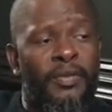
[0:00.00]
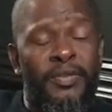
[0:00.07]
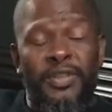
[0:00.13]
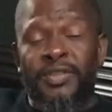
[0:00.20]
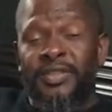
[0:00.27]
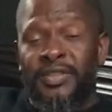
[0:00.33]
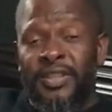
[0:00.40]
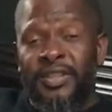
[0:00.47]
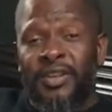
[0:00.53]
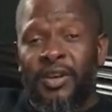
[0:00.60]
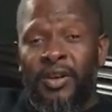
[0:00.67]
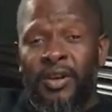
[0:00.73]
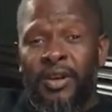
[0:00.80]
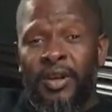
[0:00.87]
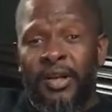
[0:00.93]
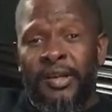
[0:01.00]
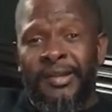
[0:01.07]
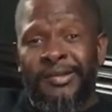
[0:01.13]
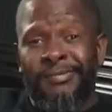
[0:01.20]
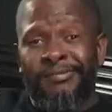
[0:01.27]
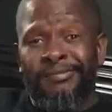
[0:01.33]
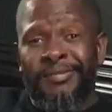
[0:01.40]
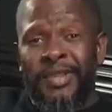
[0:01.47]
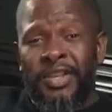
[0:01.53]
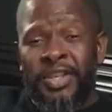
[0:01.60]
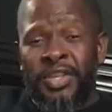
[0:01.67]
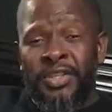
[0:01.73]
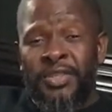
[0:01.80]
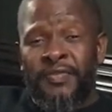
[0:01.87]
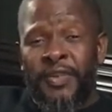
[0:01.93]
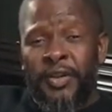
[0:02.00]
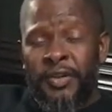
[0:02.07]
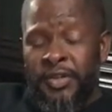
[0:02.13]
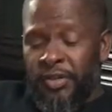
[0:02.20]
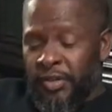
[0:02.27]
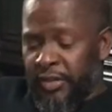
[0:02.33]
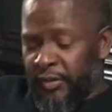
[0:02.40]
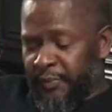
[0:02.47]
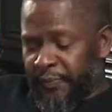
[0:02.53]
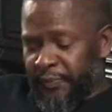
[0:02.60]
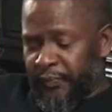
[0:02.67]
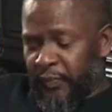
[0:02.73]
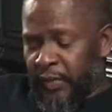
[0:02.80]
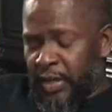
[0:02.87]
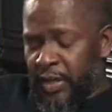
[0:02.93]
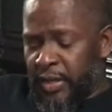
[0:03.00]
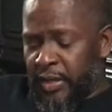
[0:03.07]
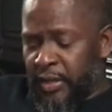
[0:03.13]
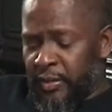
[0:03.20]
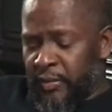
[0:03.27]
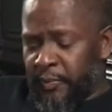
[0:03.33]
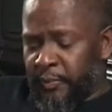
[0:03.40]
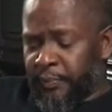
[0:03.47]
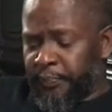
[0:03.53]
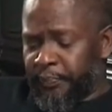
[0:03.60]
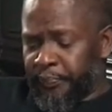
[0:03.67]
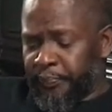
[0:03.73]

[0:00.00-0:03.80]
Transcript: this cigar is very good. Um,